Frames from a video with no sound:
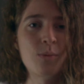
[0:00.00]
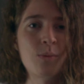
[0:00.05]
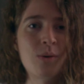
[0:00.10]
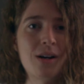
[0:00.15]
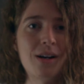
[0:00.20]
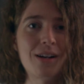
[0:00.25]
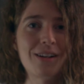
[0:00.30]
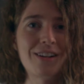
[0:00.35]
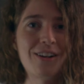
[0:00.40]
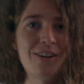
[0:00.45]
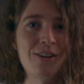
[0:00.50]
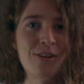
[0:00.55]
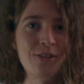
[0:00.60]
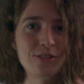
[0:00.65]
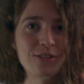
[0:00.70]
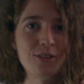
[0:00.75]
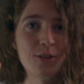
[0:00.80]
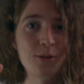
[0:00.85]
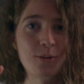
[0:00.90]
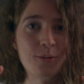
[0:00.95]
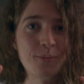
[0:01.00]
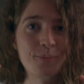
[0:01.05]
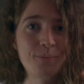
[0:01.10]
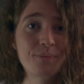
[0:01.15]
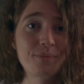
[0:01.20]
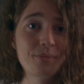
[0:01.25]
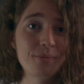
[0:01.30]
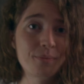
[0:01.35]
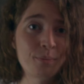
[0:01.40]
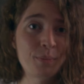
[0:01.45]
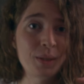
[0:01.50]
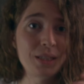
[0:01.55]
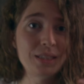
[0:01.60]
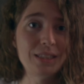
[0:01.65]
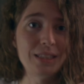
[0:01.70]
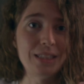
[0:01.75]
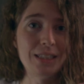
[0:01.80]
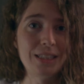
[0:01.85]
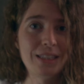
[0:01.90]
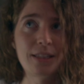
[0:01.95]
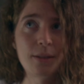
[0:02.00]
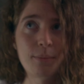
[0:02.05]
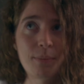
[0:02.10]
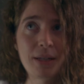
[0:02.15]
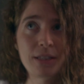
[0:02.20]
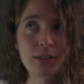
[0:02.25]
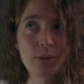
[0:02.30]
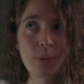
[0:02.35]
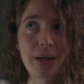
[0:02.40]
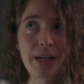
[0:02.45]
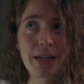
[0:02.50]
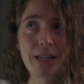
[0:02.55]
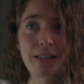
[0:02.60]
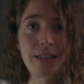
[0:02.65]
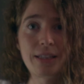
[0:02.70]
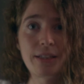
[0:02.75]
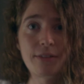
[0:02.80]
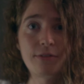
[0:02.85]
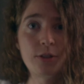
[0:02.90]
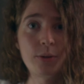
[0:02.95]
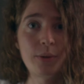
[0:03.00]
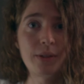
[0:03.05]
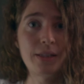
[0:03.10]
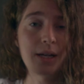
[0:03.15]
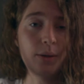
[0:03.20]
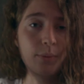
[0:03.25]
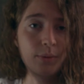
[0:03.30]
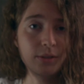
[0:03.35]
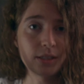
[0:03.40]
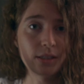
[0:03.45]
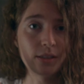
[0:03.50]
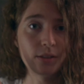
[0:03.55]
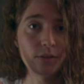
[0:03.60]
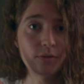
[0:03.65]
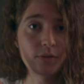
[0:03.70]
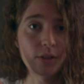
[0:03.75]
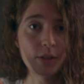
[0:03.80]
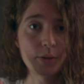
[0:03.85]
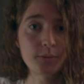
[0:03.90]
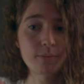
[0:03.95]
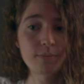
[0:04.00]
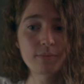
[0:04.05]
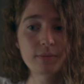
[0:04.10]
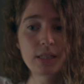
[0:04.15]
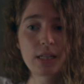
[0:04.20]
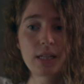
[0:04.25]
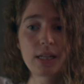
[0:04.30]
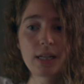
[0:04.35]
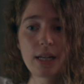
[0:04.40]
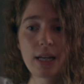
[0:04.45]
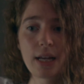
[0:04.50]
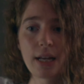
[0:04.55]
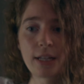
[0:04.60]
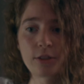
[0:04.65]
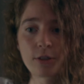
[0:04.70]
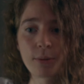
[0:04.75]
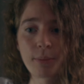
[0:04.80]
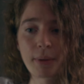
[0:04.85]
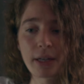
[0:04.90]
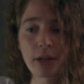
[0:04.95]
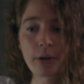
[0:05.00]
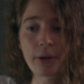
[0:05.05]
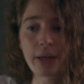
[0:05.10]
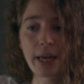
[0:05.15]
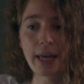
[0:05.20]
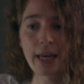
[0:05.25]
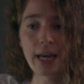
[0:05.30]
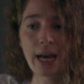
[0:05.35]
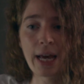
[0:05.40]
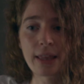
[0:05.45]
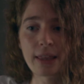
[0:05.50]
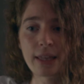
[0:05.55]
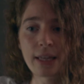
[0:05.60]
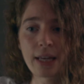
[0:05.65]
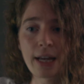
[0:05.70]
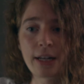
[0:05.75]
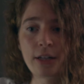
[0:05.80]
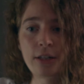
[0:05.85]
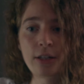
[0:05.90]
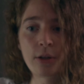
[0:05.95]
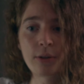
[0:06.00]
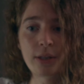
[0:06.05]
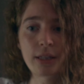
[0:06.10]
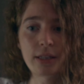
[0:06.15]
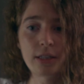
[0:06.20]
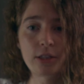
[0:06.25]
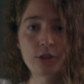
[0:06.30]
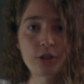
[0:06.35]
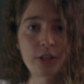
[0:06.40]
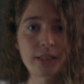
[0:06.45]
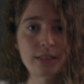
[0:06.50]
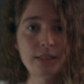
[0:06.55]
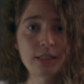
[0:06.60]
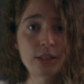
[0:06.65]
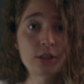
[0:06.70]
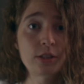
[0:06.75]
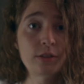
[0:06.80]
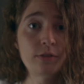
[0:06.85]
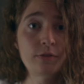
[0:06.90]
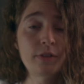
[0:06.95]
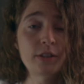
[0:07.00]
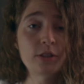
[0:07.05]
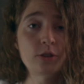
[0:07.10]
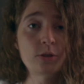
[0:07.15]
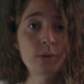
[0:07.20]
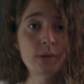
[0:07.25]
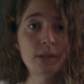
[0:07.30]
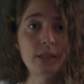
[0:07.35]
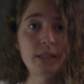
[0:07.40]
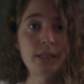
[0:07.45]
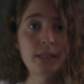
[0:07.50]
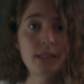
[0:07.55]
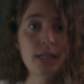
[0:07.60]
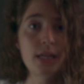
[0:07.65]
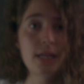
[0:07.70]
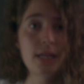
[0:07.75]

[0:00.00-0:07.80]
walk also busy? And the best way I could think of doing that was on the phone. And so I'm like, okay, I think I know that the transition visually